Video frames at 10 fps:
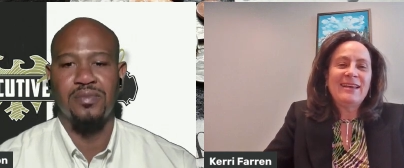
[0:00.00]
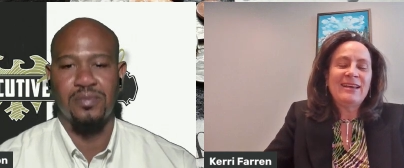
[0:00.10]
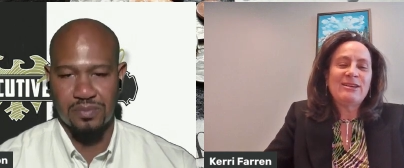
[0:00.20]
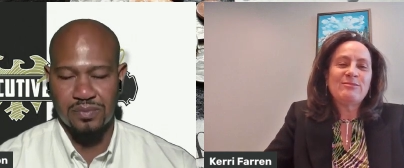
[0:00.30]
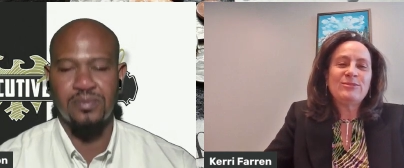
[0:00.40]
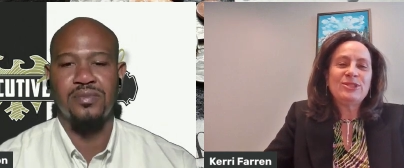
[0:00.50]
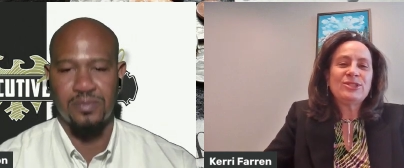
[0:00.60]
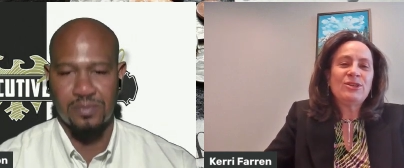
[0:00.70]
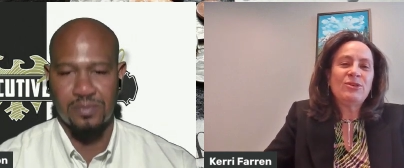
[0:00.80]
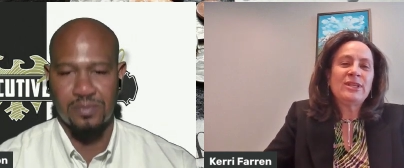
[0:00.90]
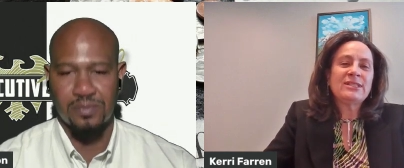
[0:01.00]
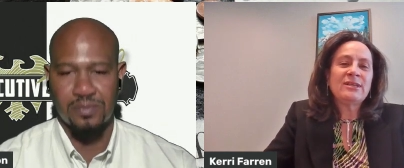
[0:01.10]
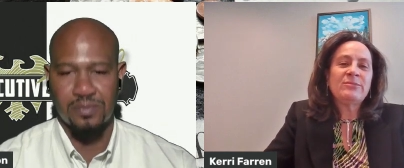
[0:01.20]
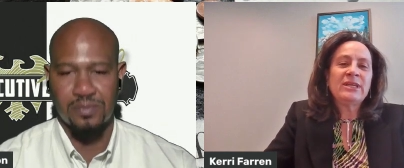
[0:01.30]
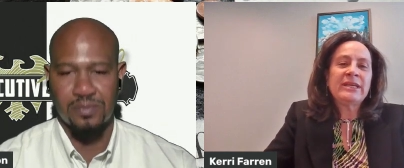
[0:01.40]
Speaker 1: Um, just knowing that
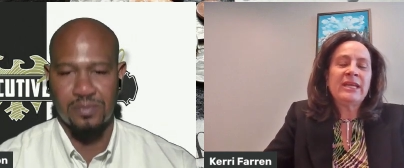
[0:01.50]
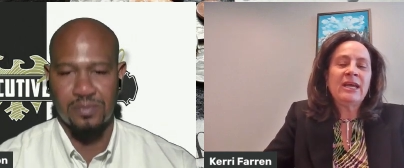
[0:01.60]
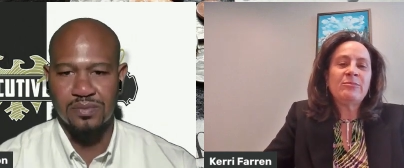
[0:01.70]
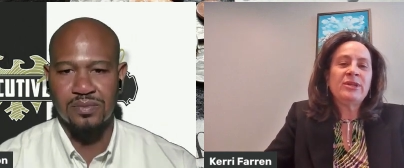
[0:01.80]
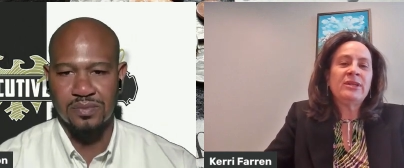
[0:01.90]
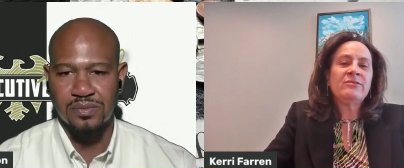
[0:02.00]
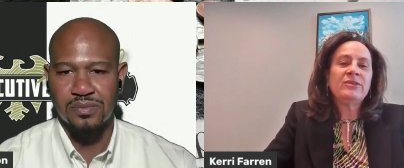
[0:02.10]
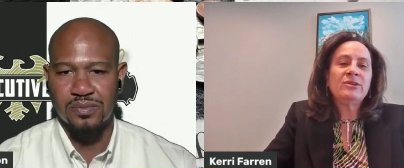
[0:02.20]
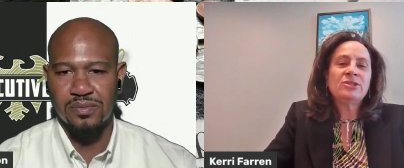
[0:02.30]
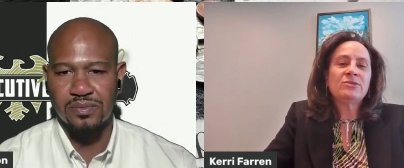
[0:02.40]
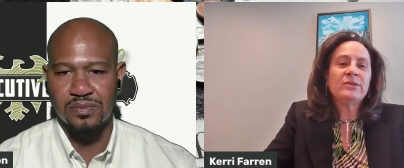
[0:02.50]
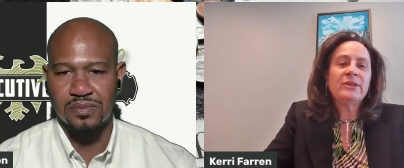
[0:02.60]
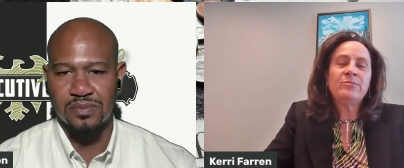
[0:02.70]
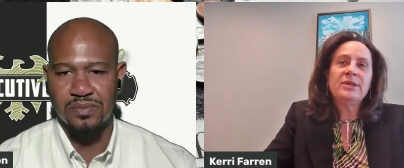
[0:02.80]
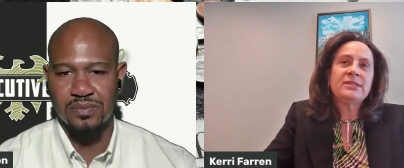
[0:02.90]
something can happen in the future
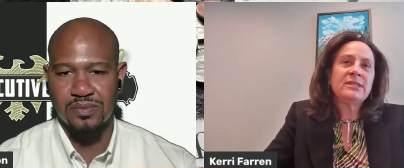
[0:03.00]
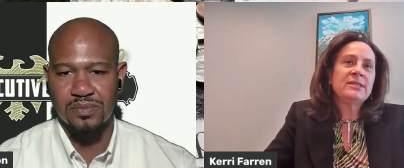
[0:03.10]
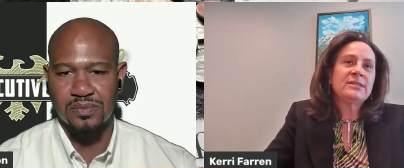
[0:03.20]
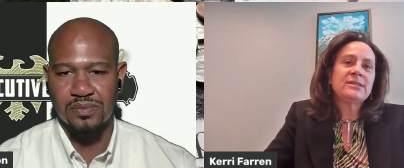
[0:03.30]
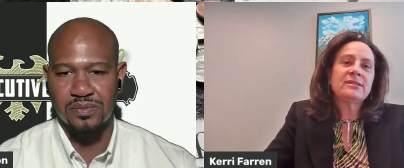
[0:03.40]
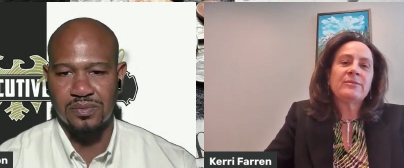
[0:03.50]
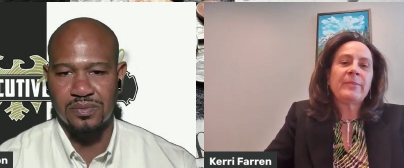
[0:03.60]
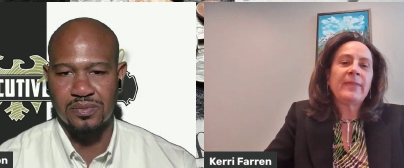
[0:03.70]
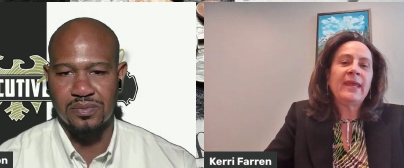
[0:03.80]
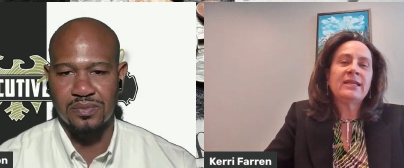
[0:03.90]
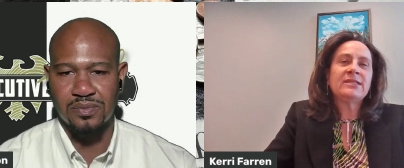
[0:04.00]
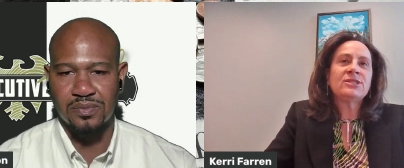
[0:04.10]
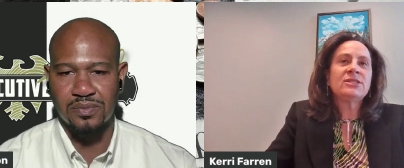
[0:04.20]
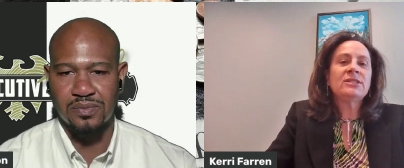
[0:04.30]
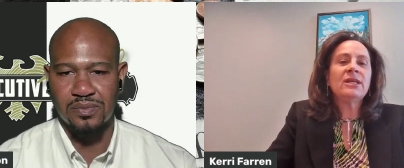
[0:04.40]
with the business. And it's
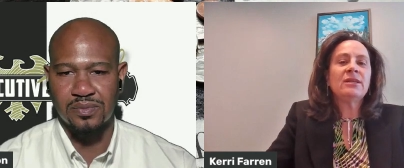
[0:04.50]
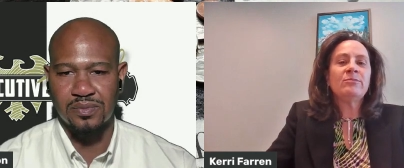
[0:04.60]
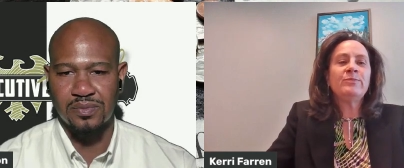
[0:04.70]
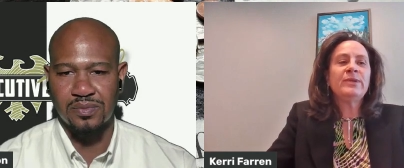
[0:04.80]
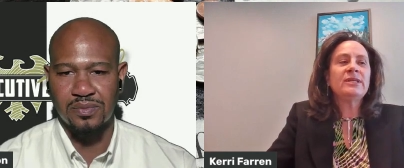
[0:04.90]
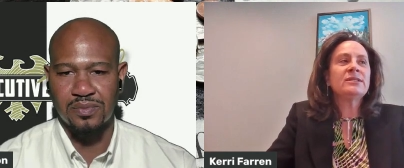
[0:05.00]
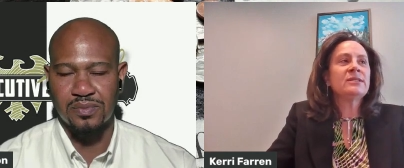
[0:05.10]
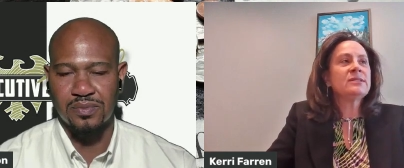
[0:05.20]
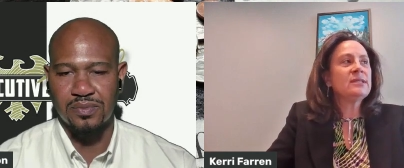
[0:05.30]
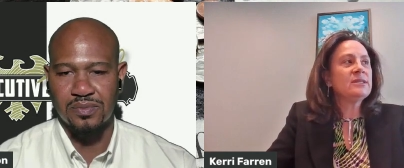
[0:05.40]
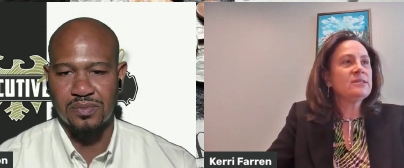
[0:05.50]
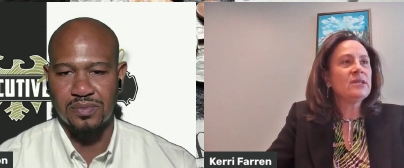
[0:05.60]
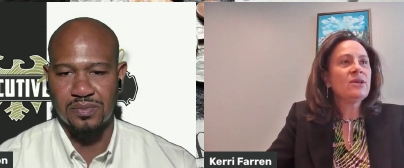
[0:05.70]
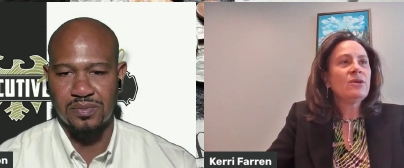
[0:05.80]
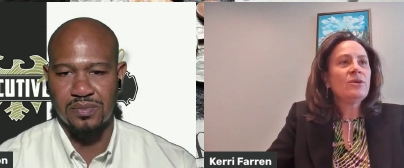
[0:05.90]
just not the business, it's,
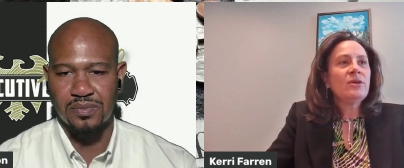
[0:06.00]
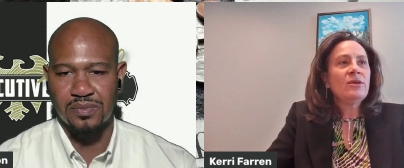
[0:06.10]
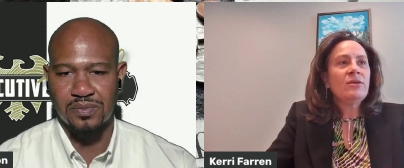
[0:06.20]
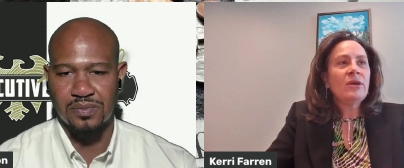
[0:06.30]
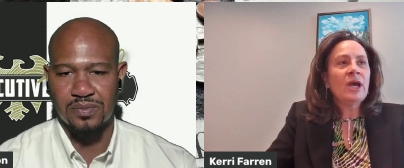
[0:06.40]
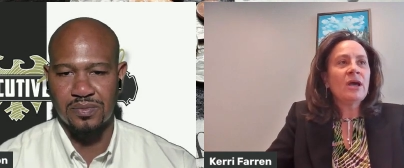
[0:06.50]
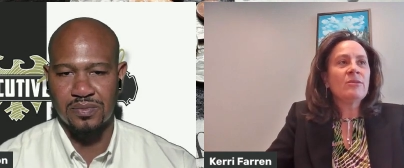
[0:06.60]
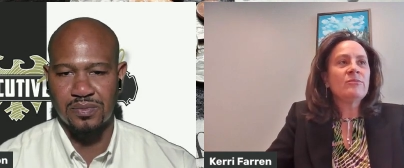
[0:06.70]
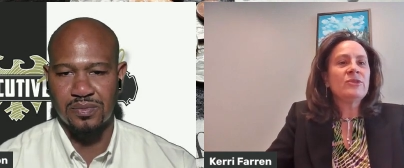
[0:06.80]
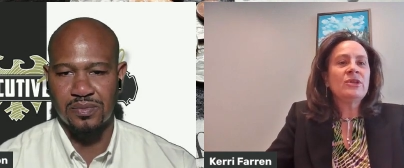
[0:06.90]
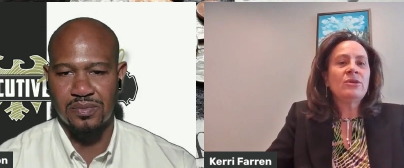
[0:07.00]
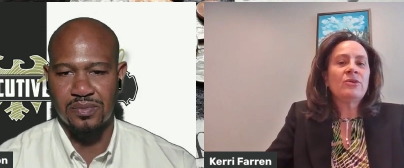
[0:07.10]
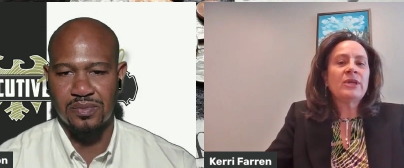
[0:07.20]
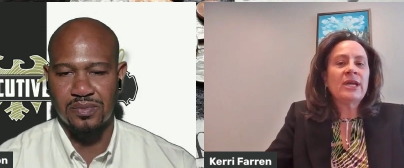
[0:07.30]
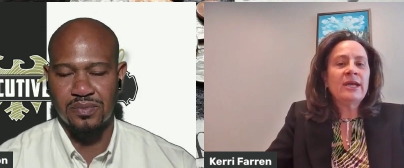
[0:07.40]
um, you
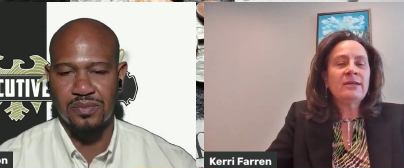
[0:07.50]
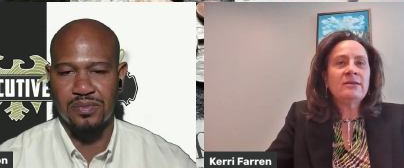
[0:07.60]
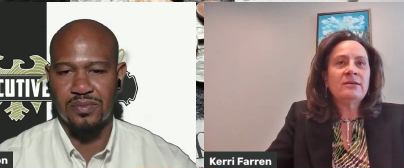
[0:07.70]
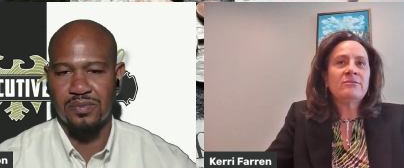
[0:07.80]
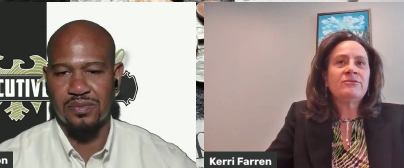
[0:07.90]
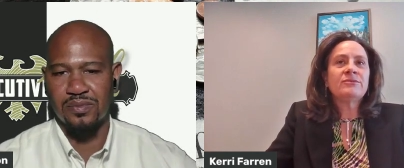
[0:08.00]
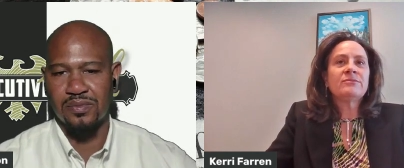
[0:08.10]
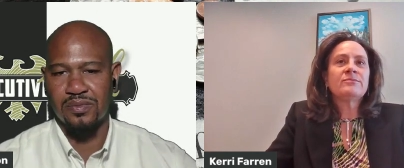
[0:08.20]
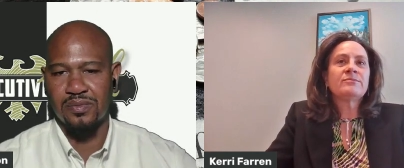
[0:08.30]
know, the kind of